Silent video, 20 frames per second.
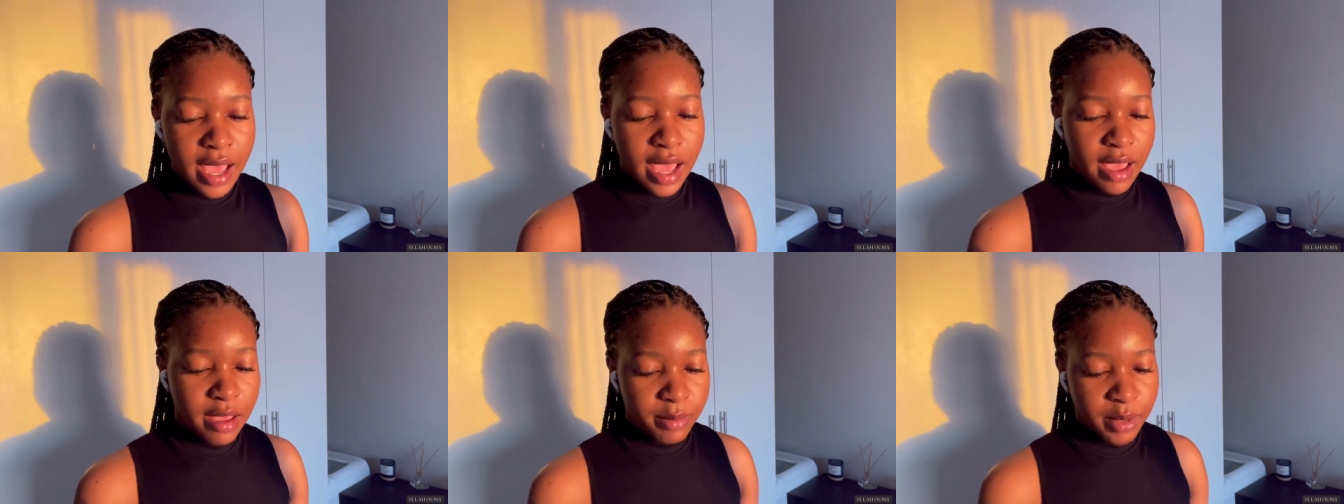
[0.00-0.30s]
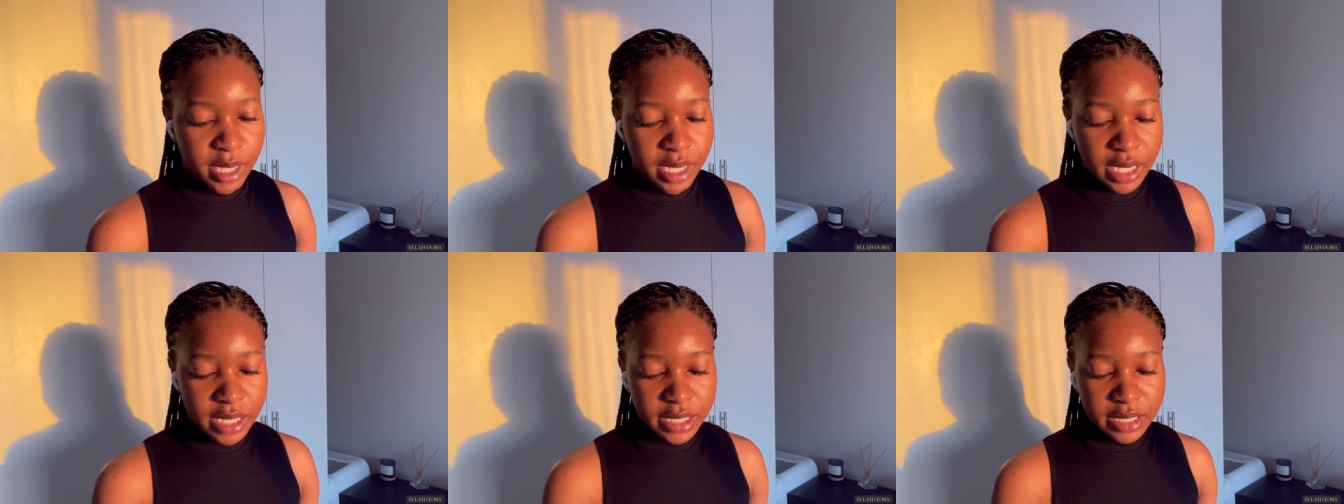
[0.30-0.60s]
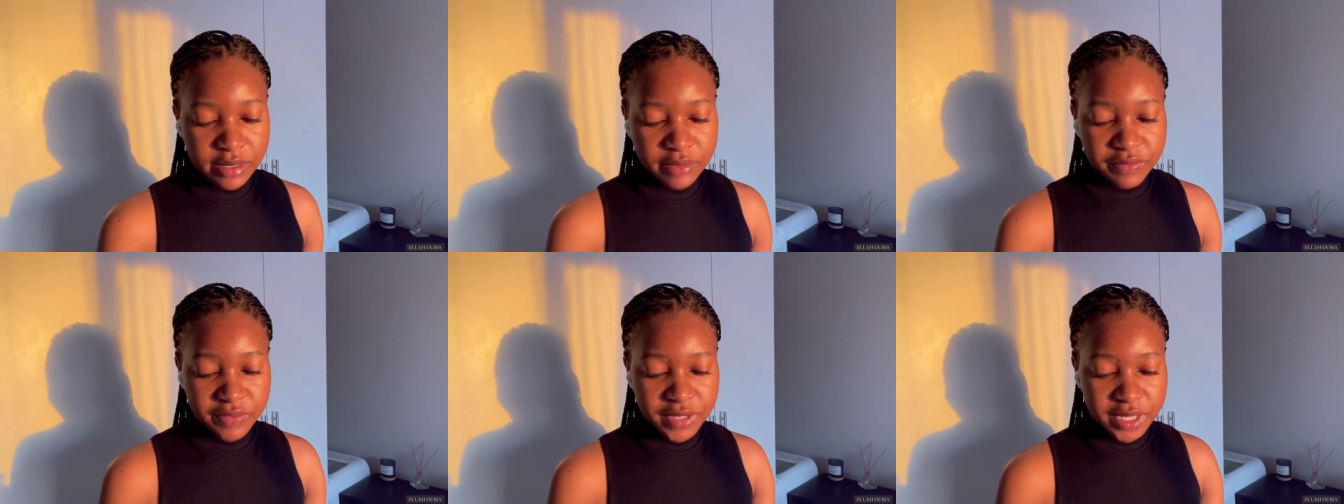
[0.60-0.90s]
i'm gonna
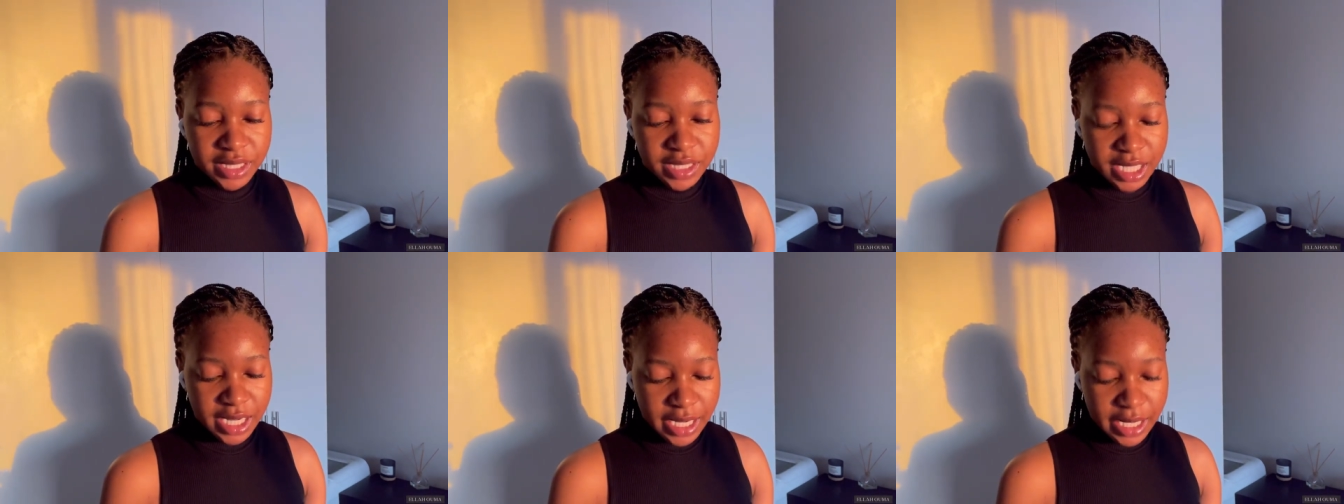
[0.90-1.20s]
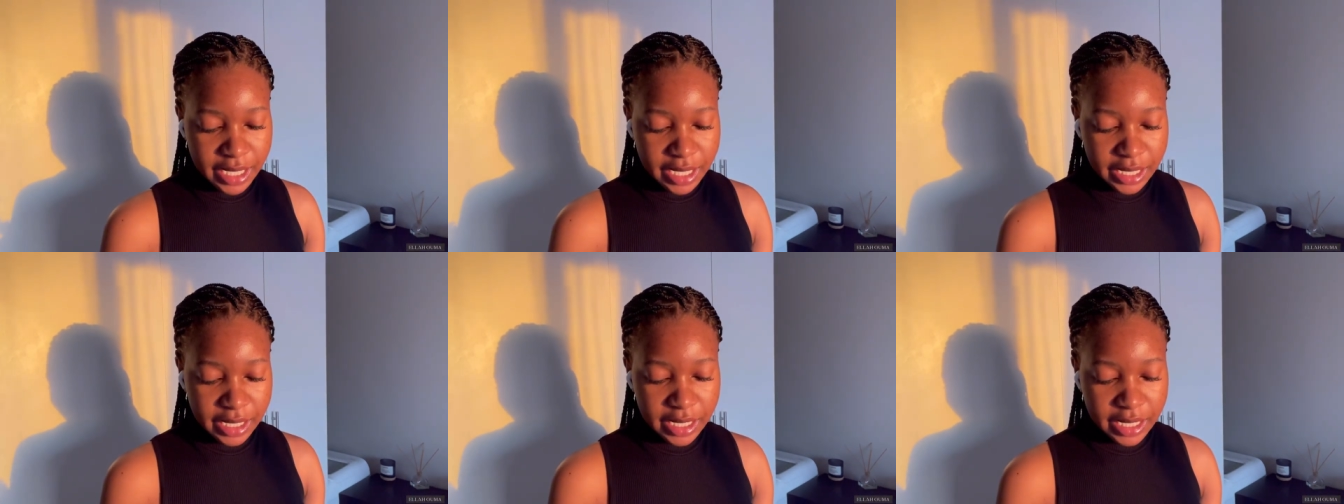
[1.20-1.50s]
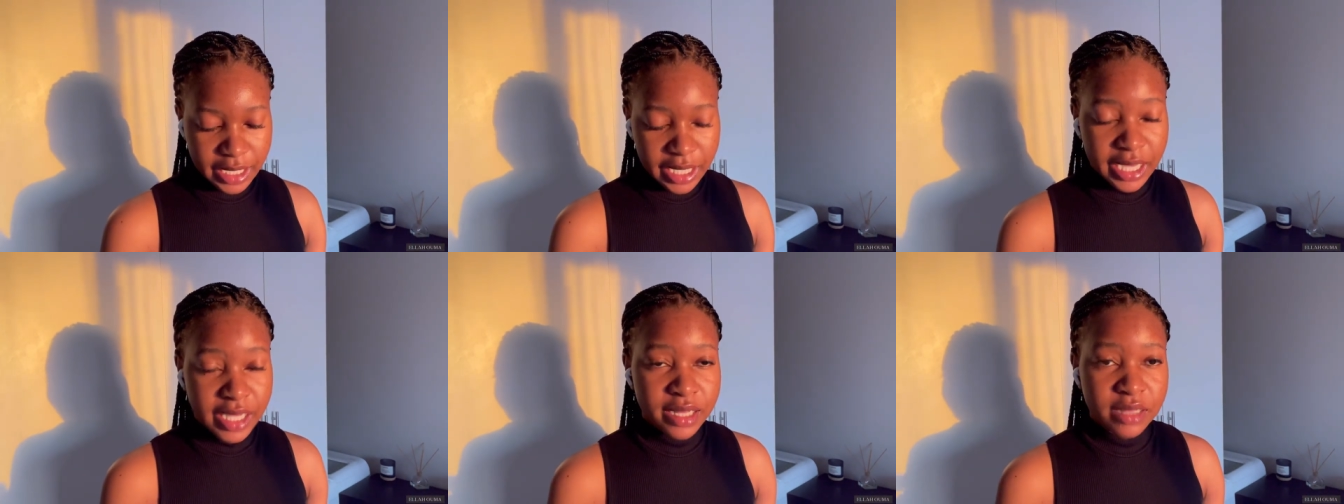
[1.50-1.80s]
leave the
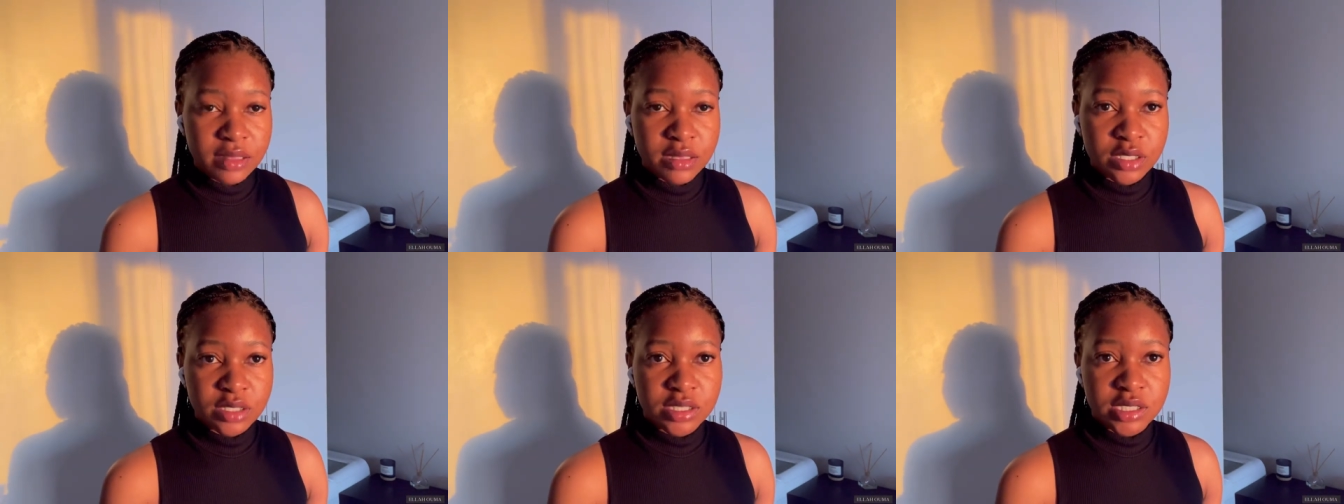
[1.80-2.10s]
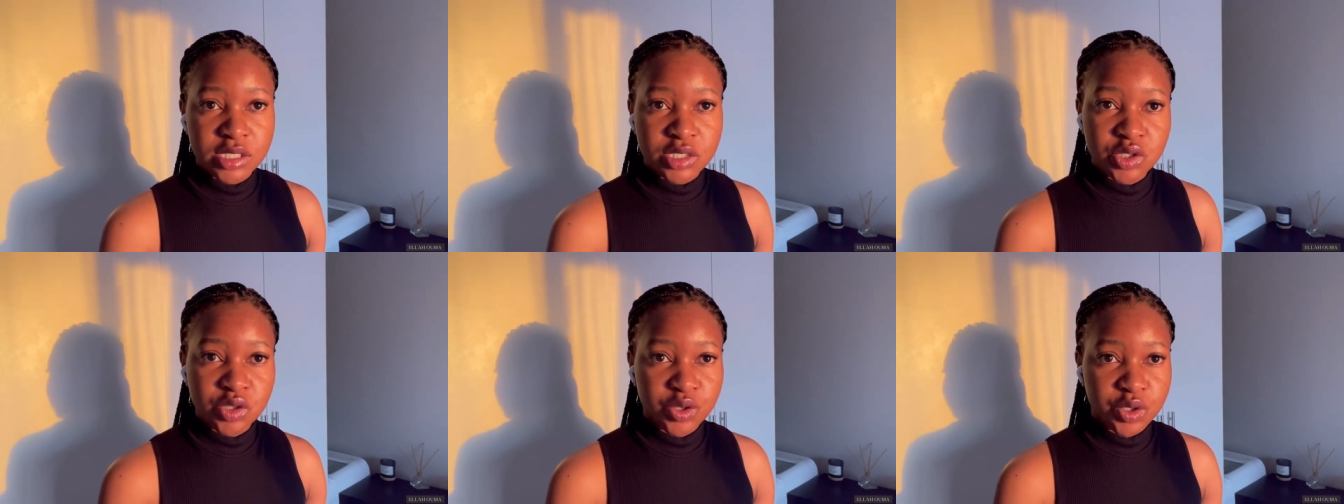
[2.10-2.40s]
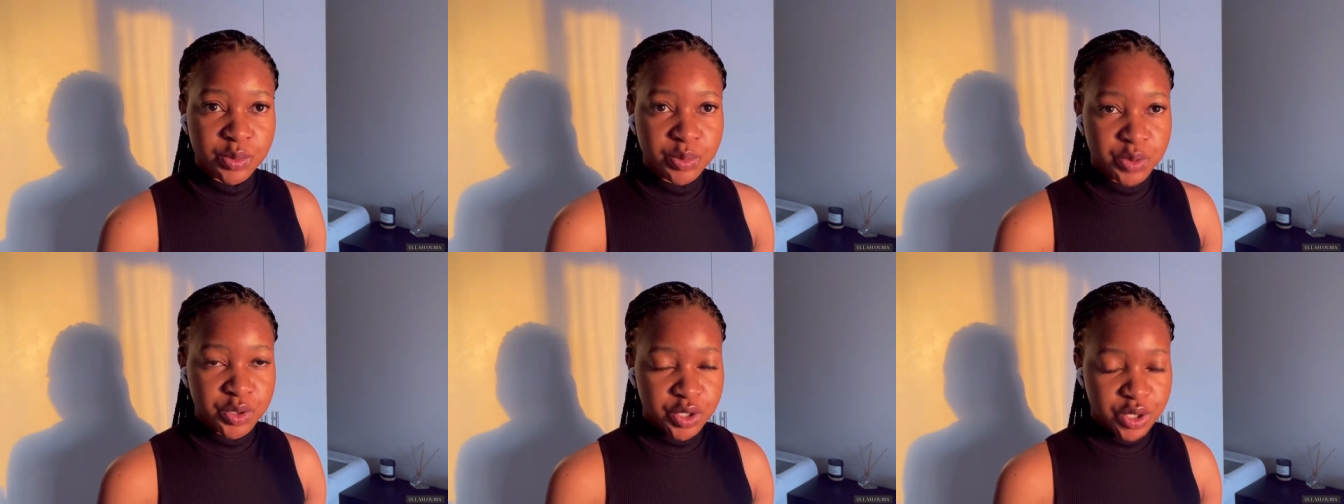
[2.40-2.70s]
link in the
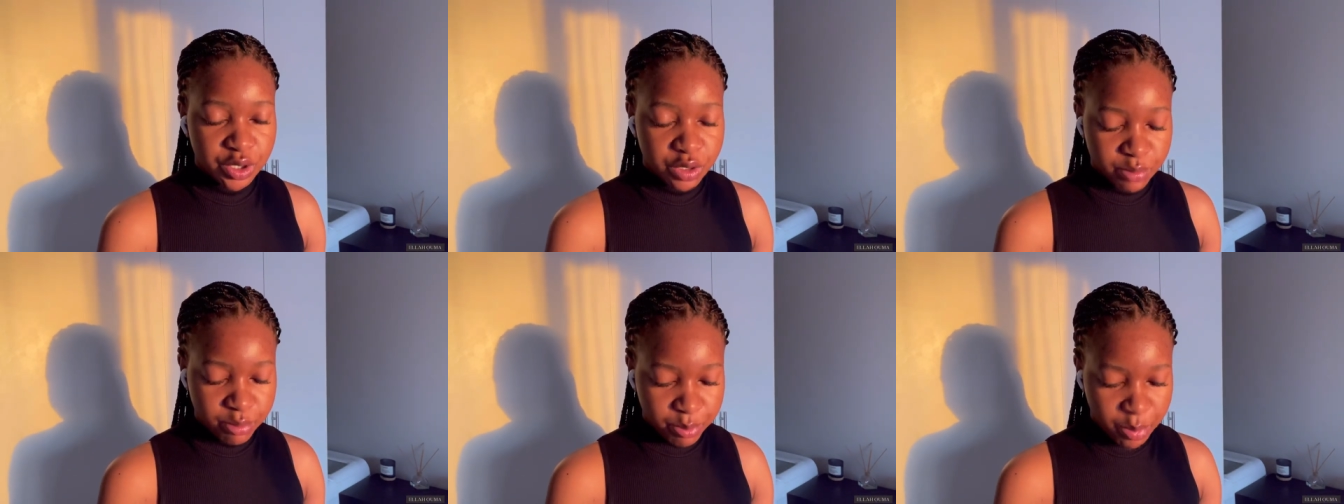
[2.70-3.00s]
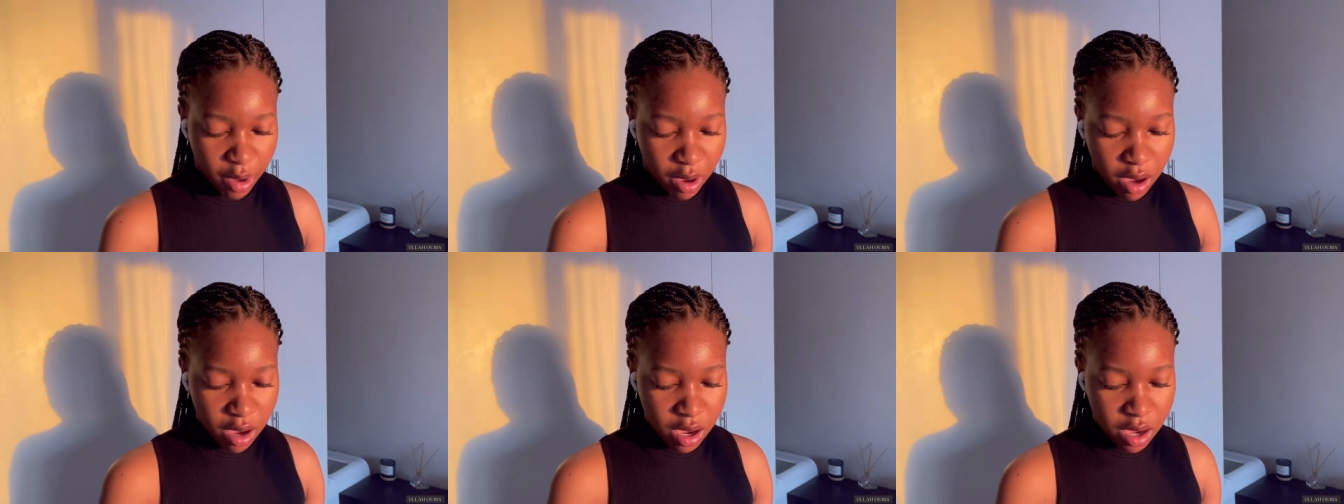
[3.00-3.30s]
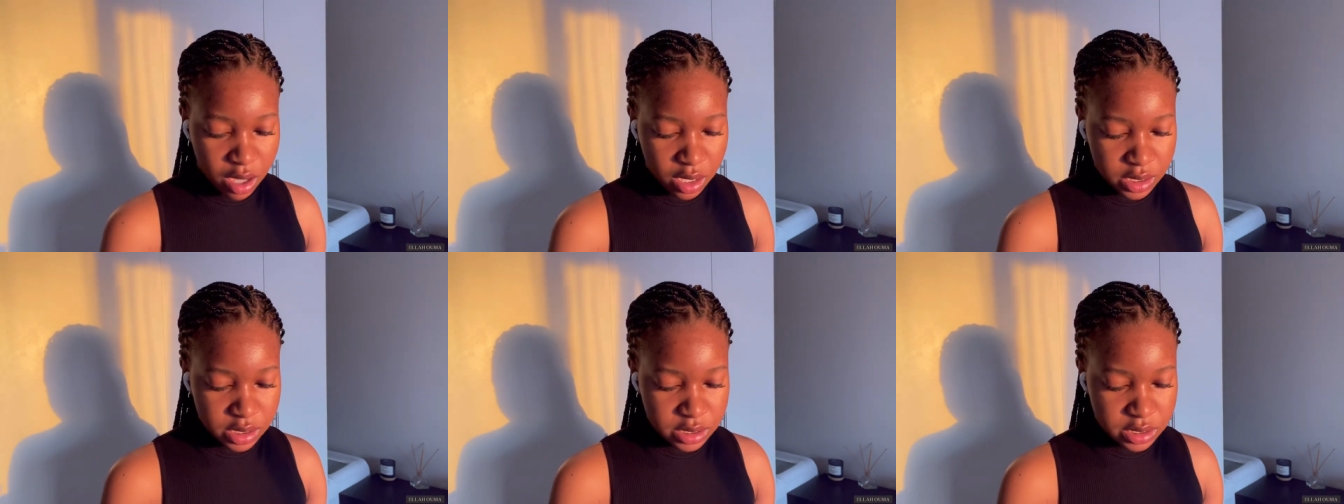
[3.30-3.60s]
description
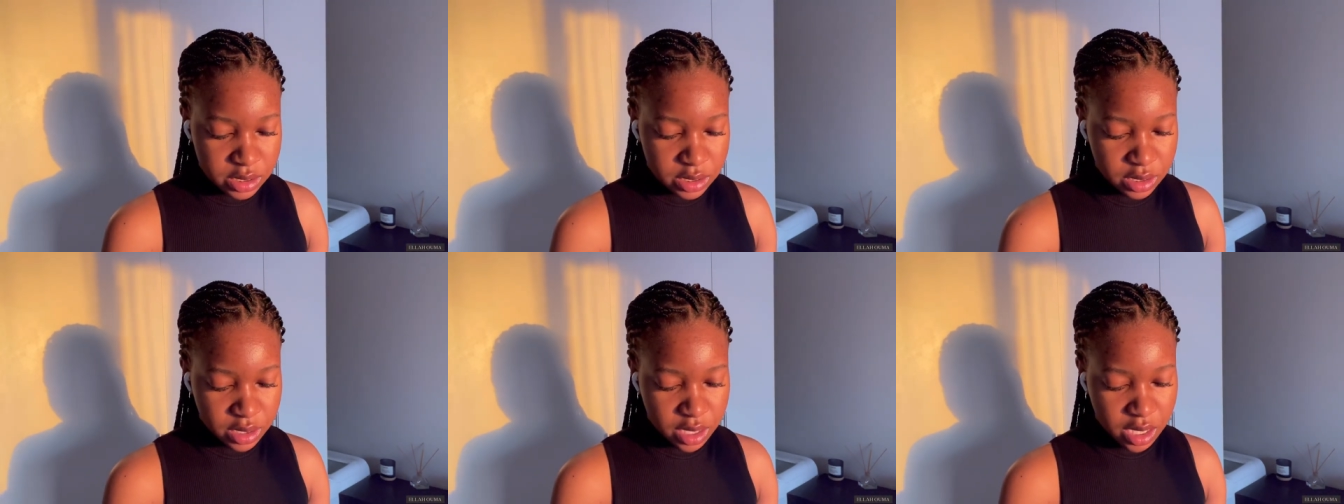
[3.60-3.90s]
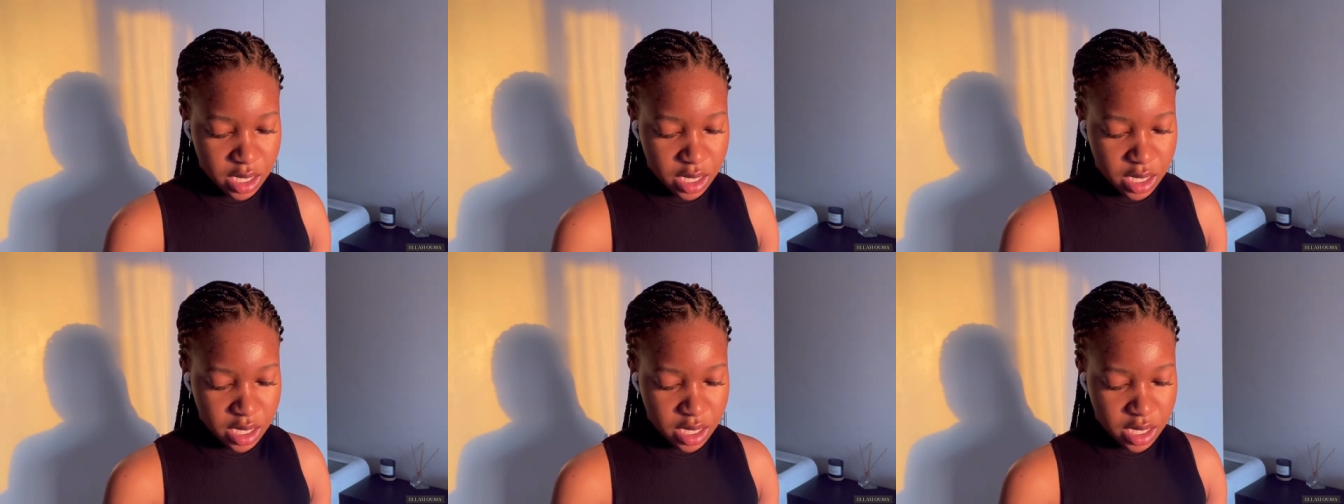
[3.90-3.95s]
box